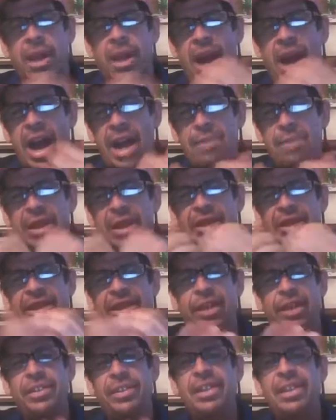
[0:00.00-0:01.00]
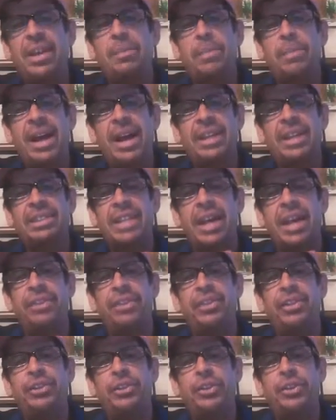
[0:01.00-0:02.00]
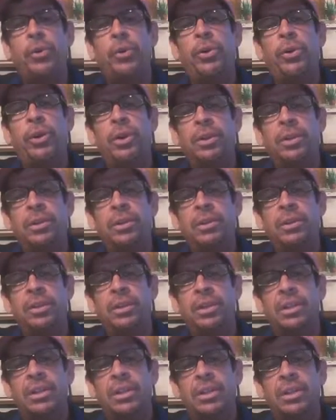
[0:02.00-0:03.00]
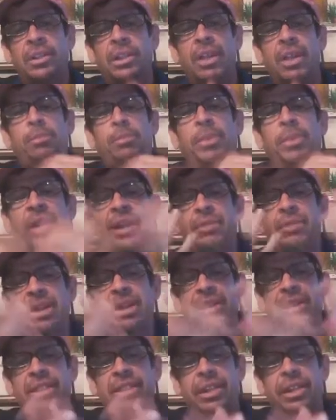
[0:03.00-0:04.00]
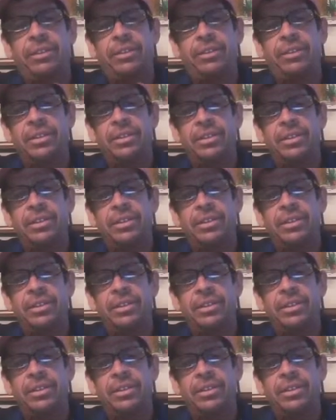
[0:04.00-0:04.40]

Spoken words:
I myself in the past have endured, then pitied myself,